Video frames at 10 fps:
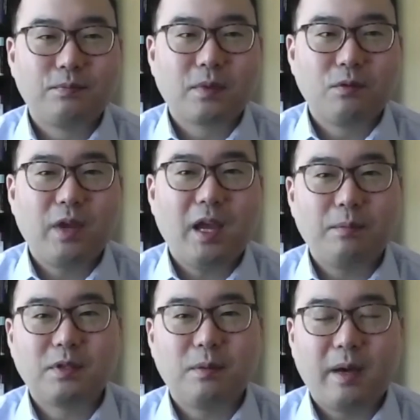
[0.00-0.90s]
we have
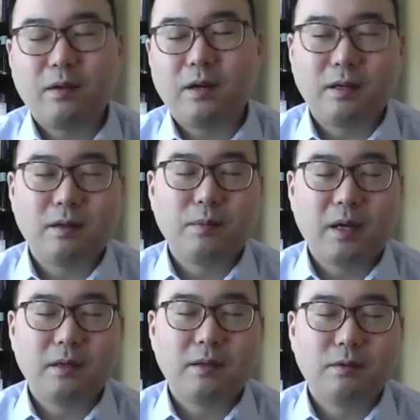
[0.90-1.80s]
some other,
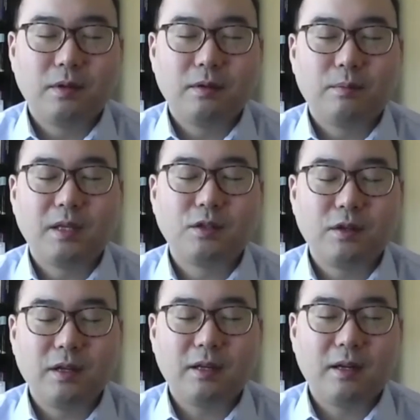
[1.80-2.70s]
I
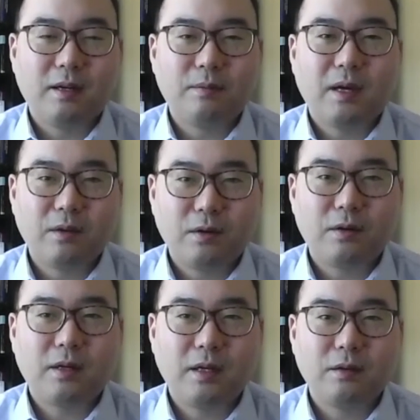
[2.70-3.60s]
mentioned that
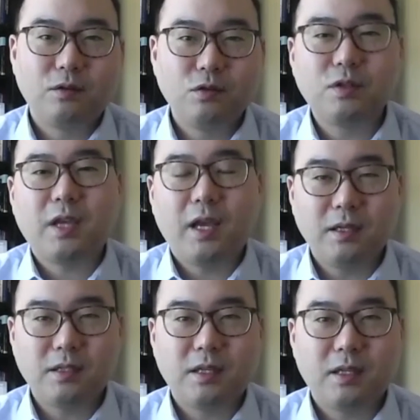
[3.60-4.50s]
other kind of use
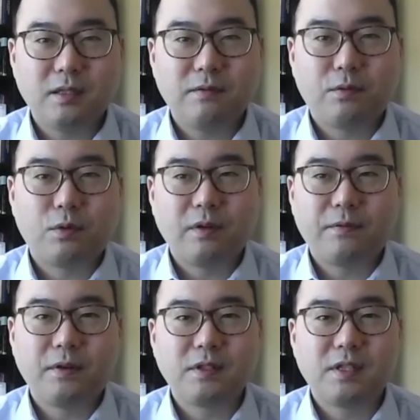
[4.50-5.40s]
cases for
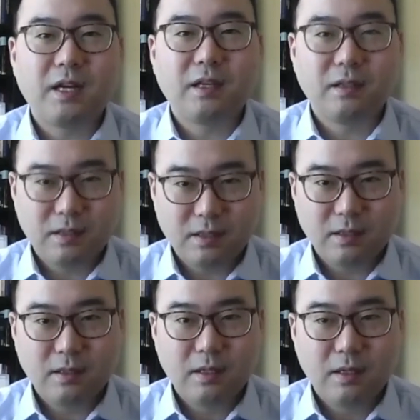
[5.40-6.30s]
different settings.
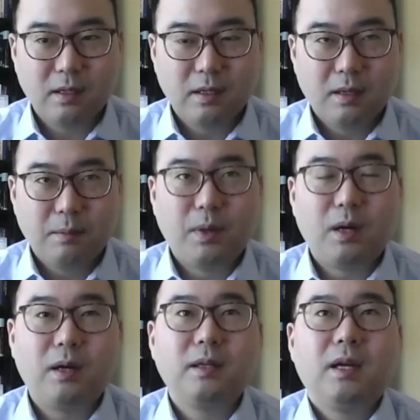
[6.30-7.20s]
But